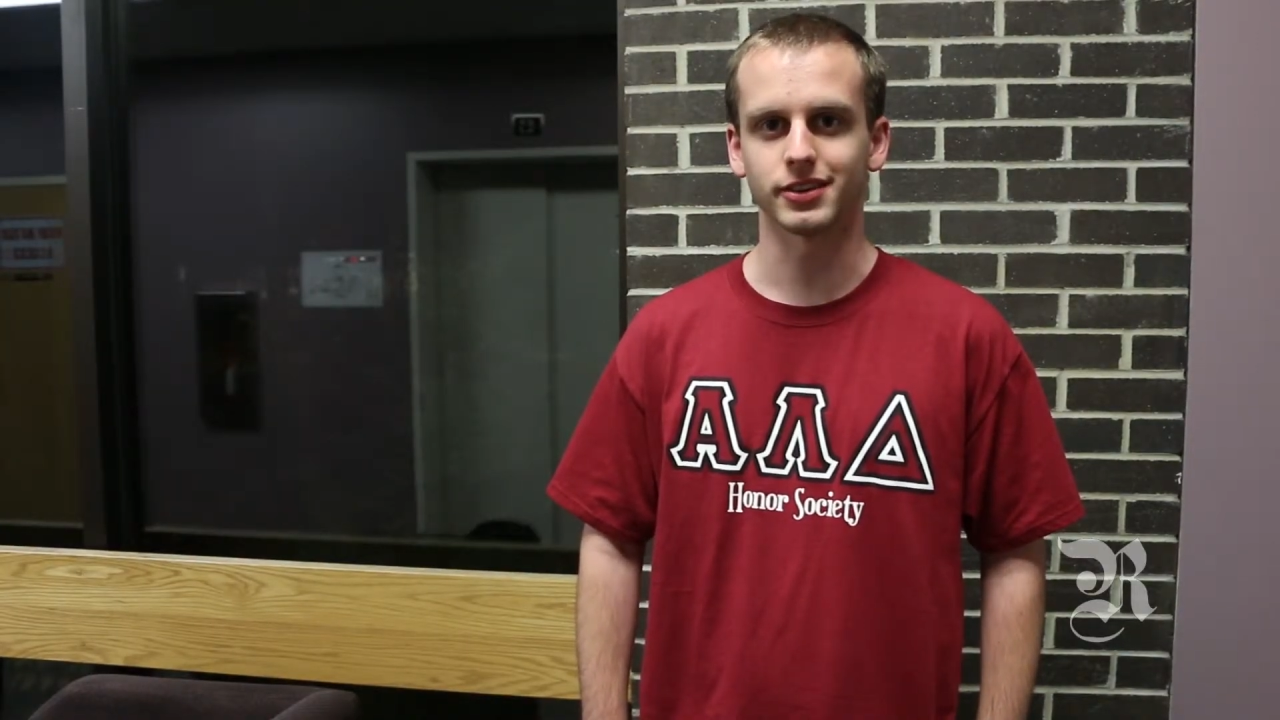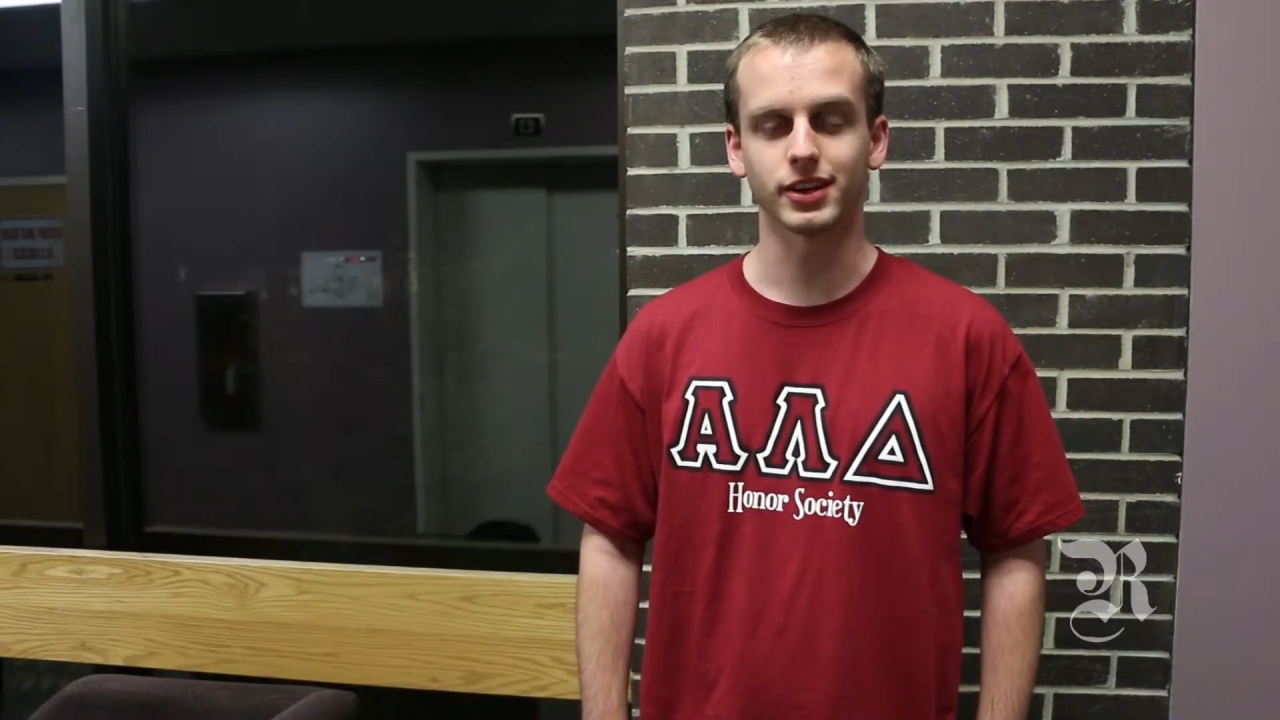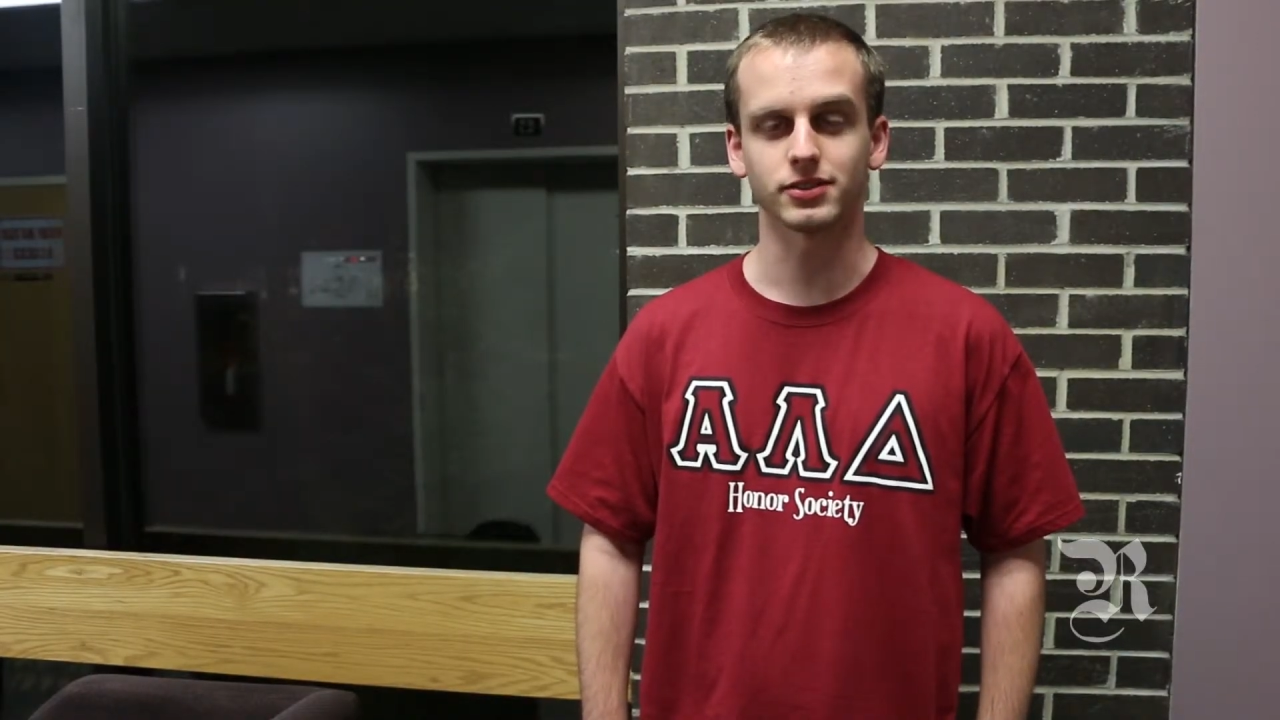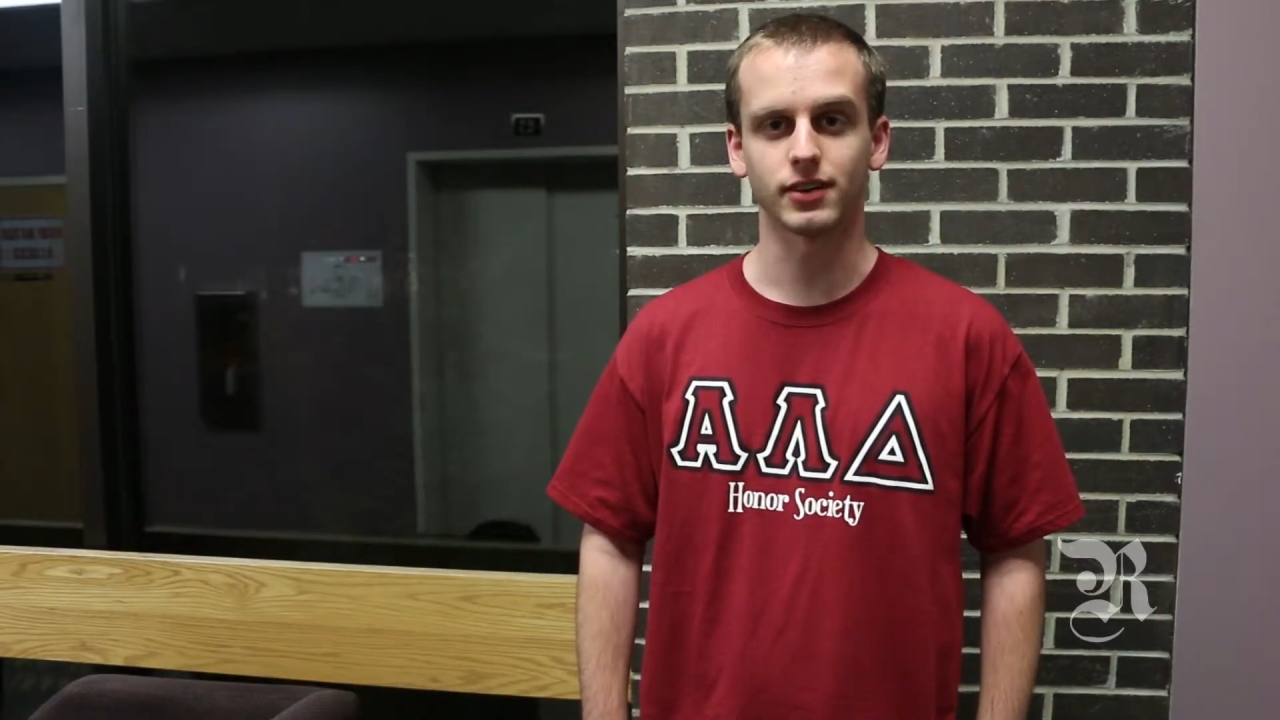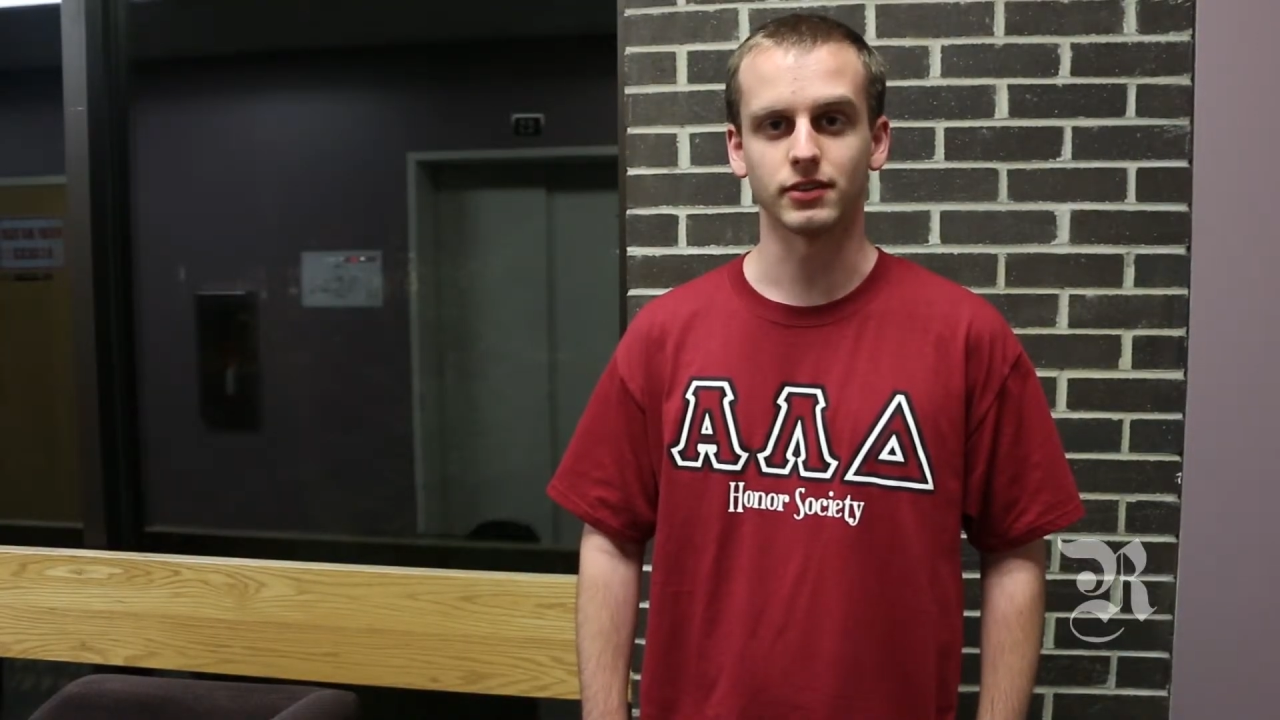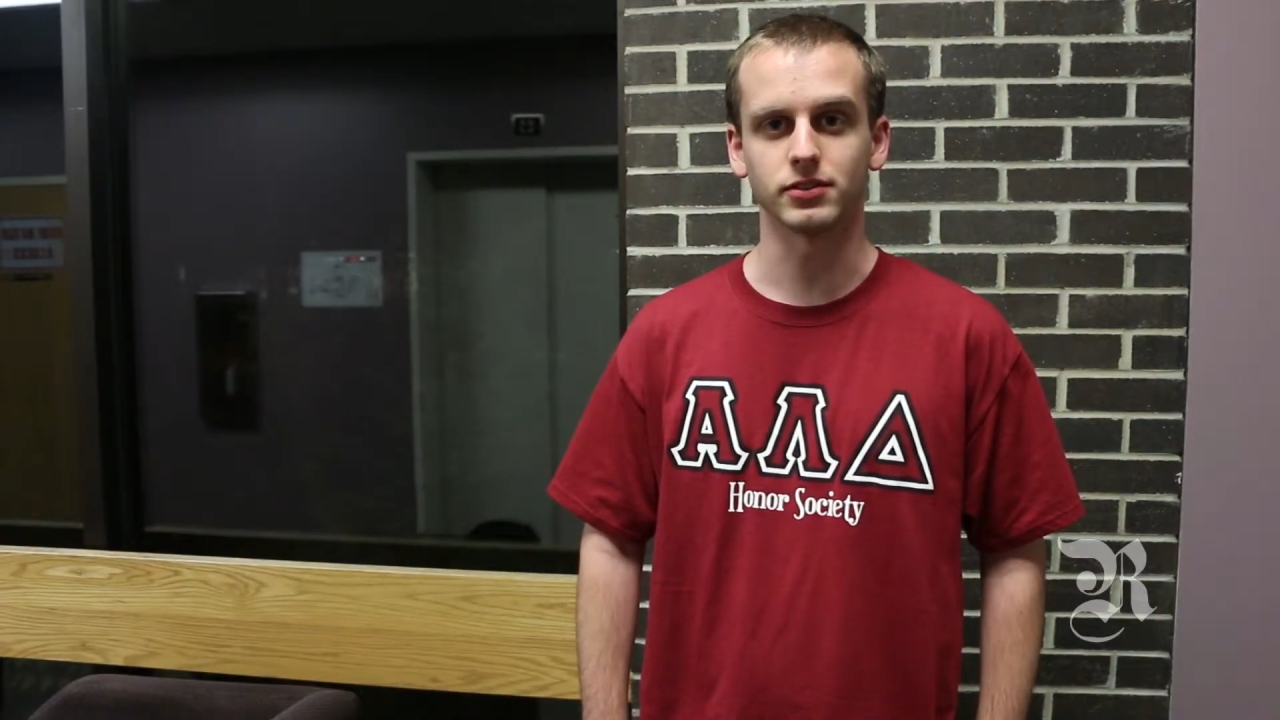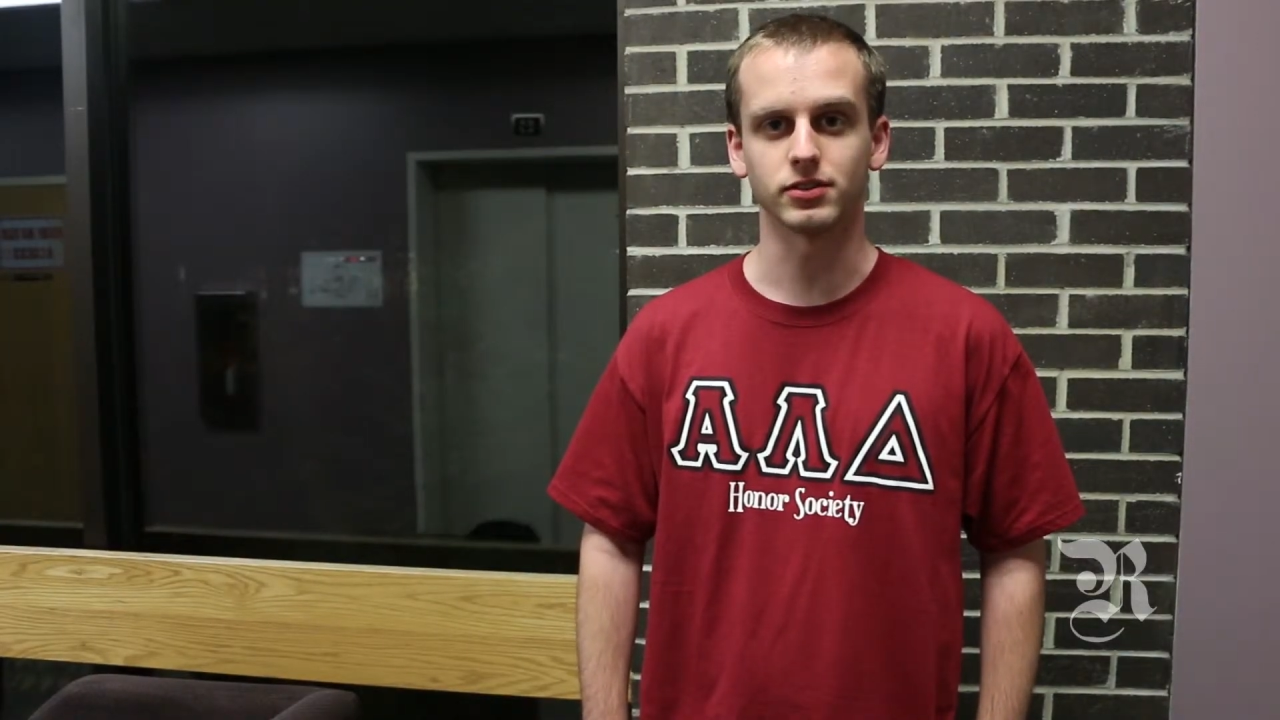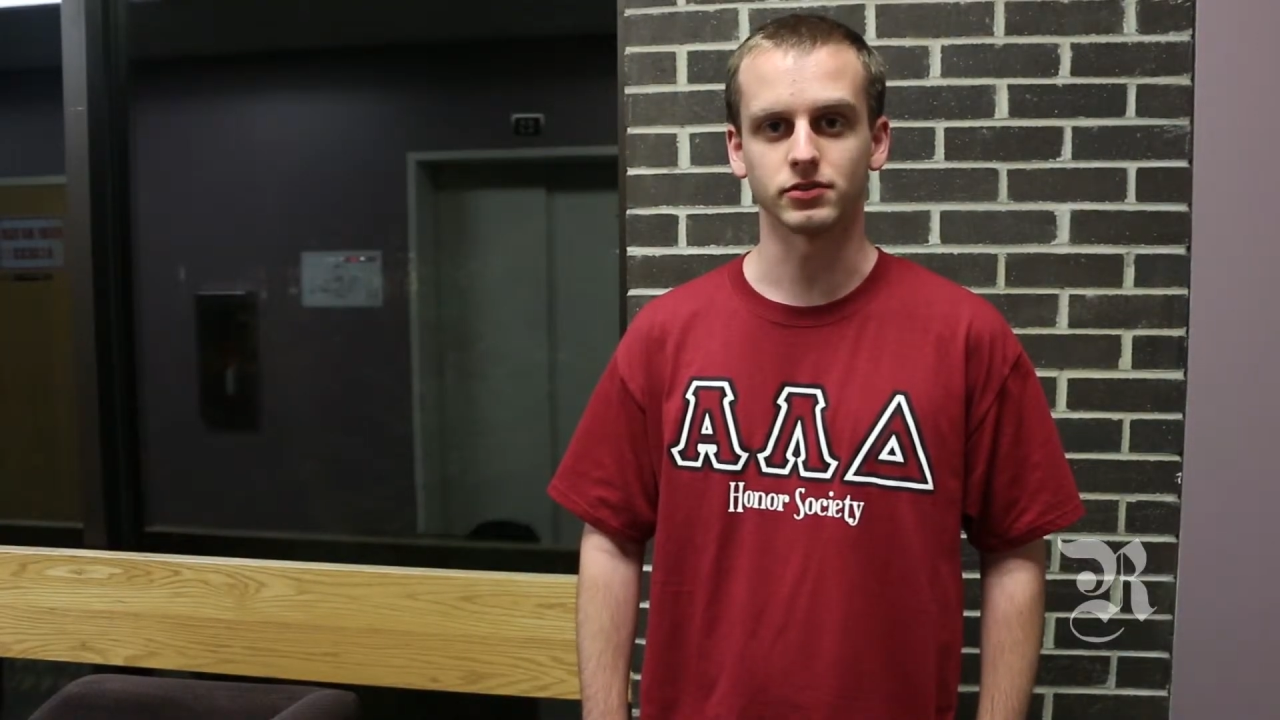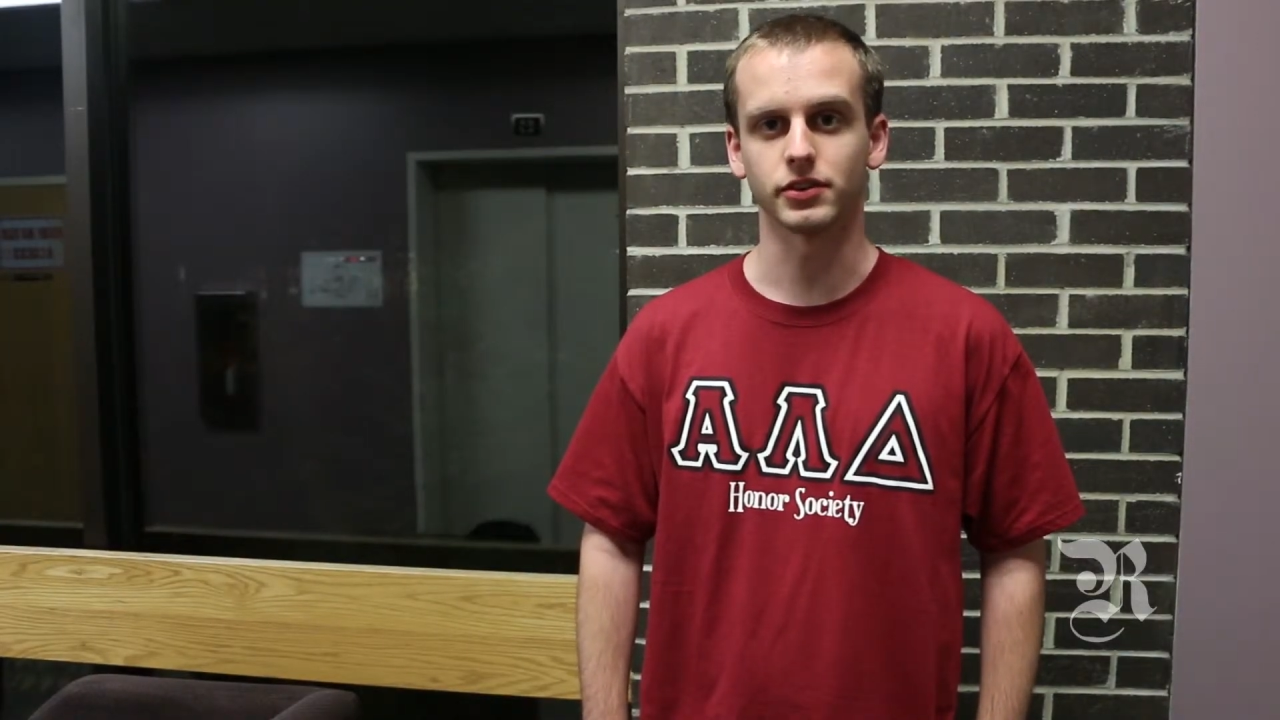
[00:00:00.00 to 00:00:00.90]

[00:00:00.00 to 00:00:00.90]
next level and